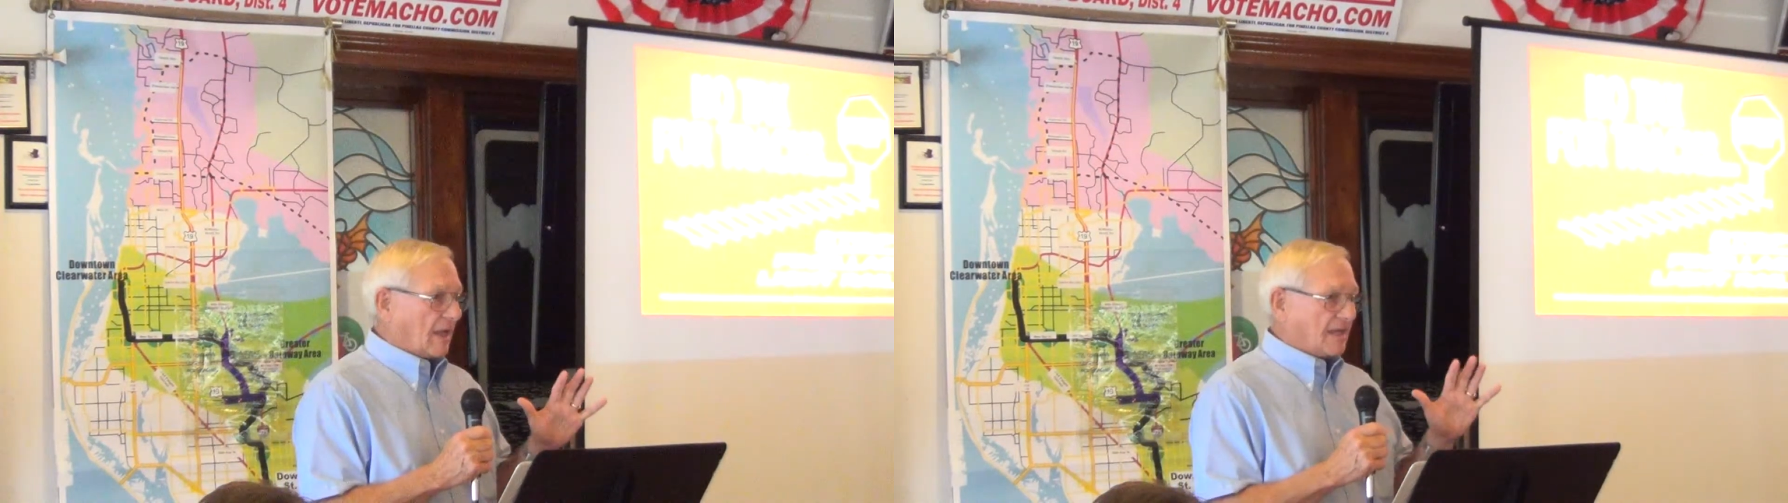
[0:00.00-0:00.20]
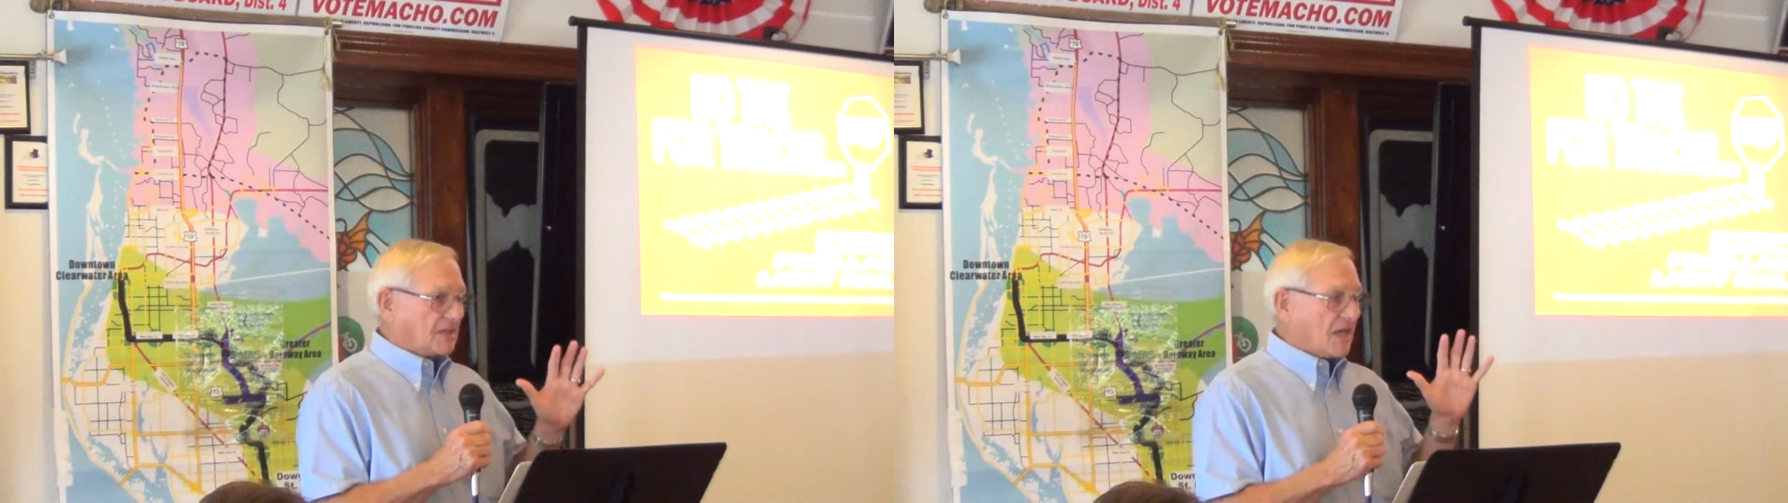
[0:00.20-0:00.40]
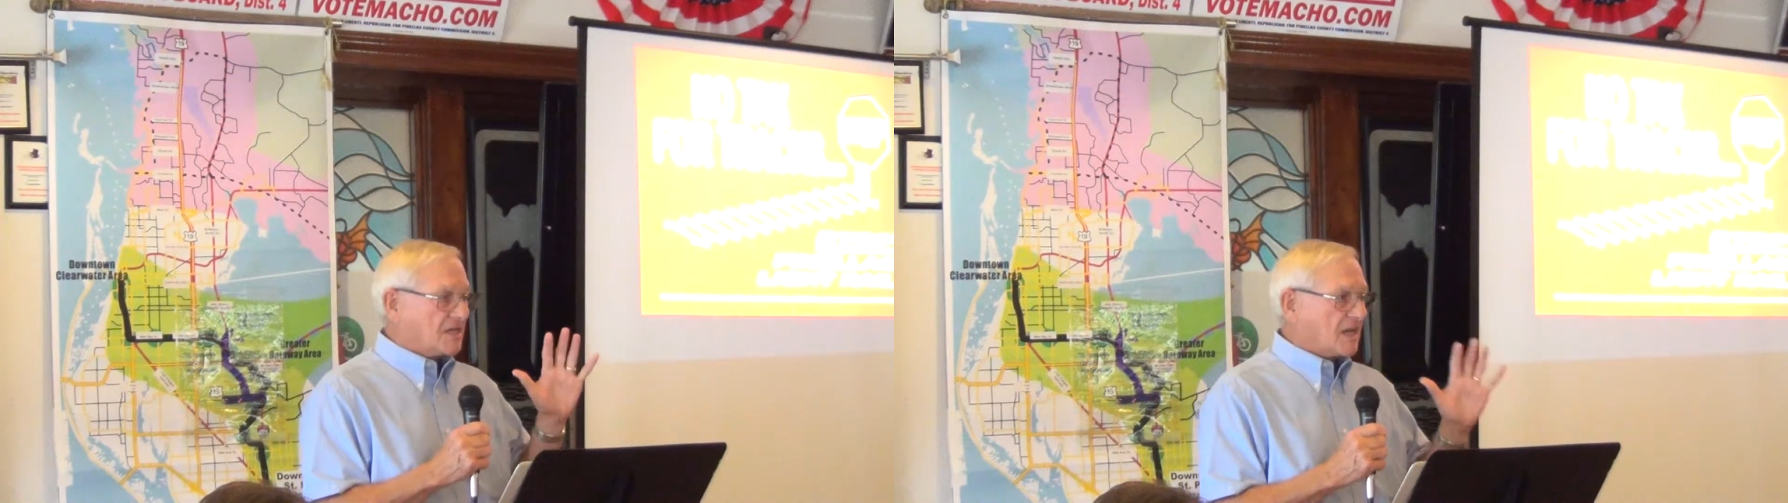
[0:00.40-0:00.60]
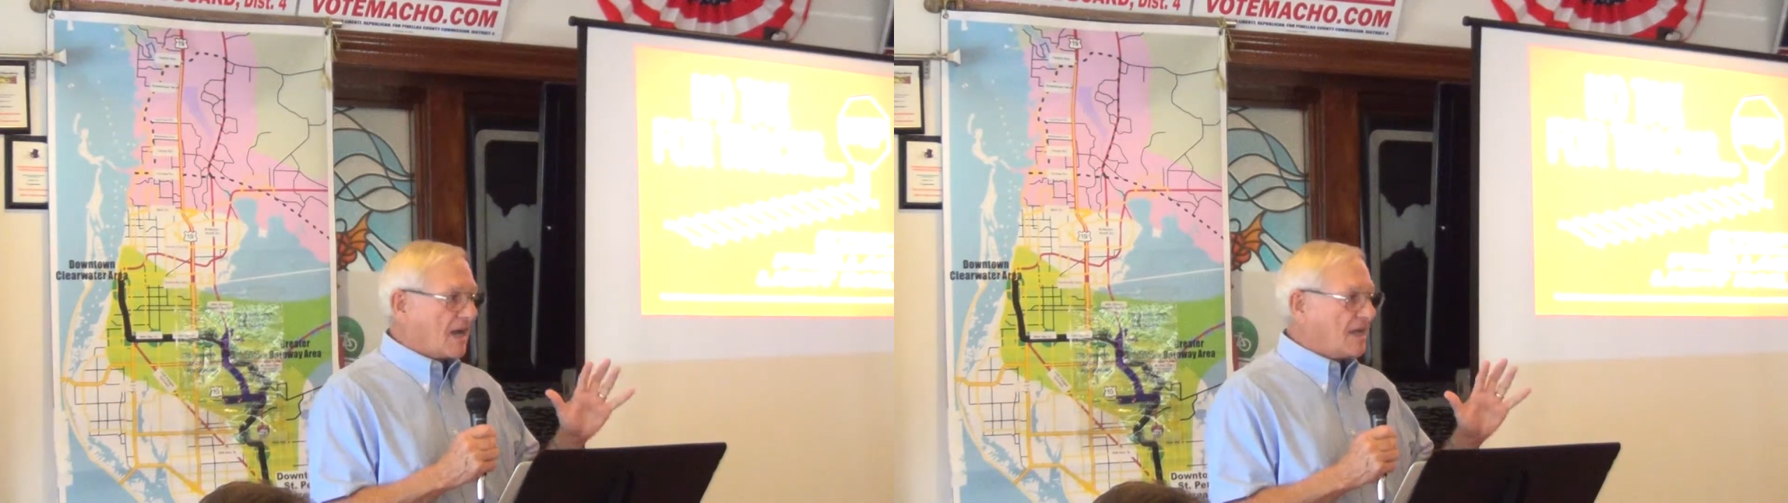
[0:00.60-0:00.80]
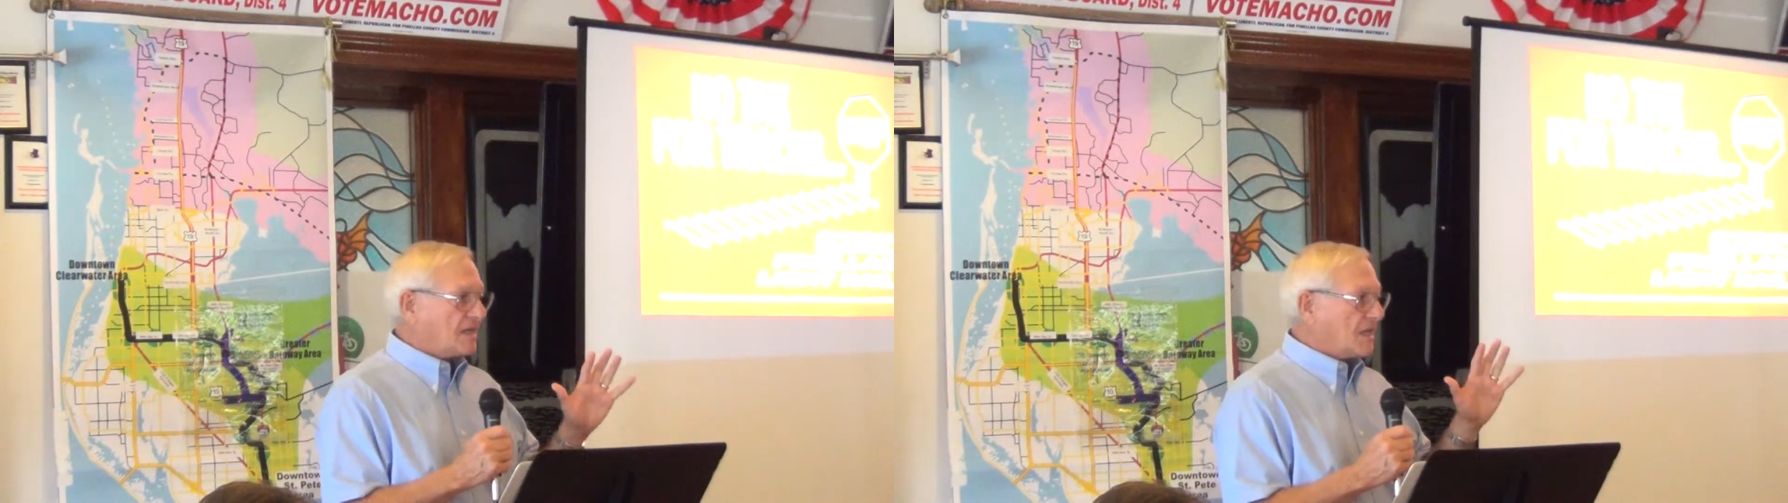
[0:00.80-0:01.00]
That's a
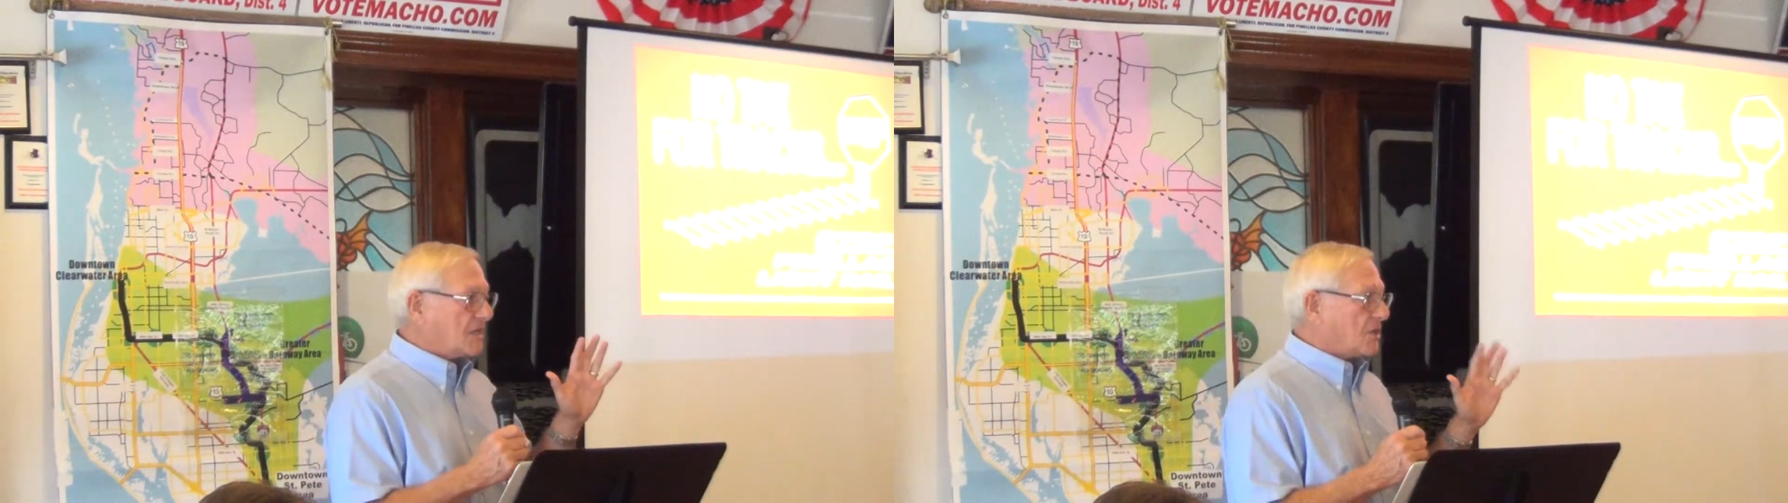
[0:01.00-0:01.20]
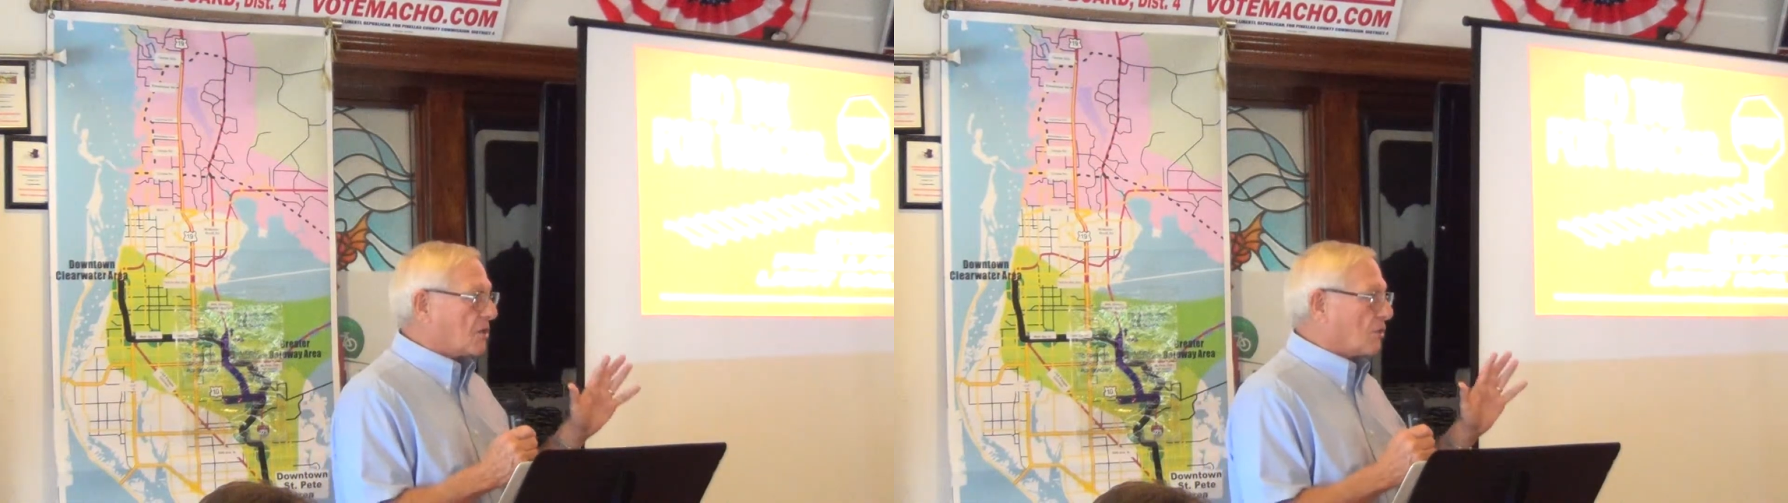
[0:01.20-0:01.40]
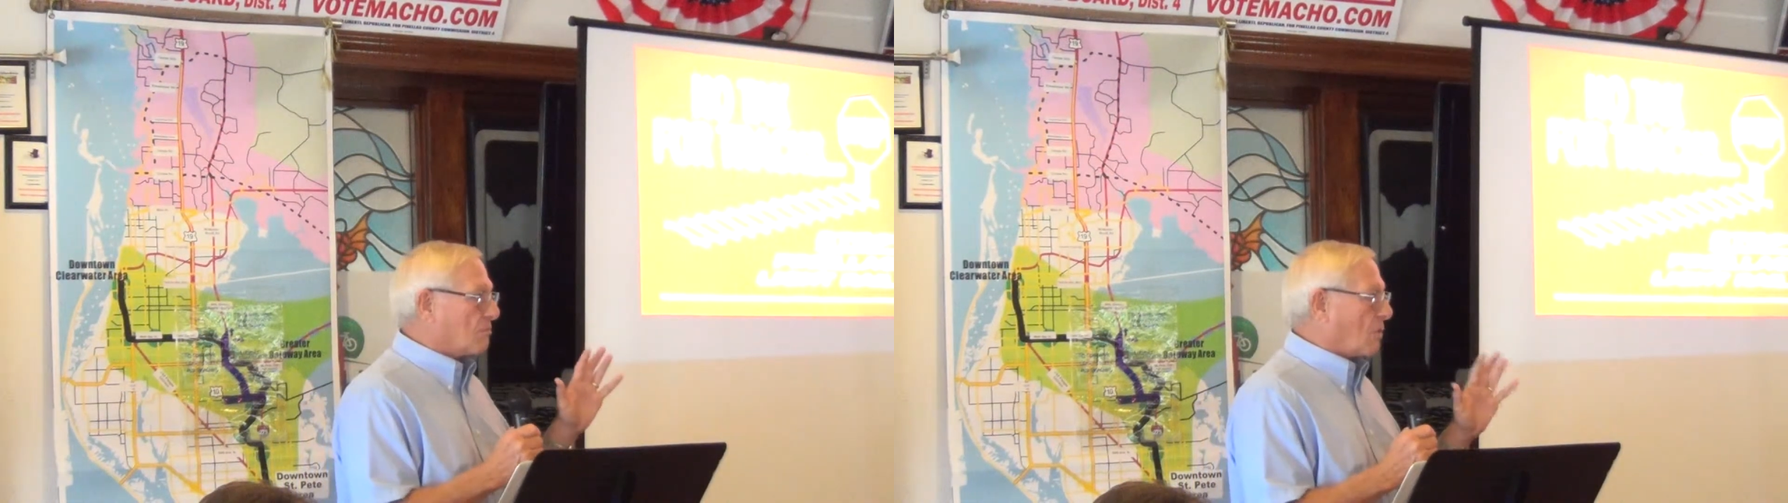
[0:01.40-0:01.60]
90-year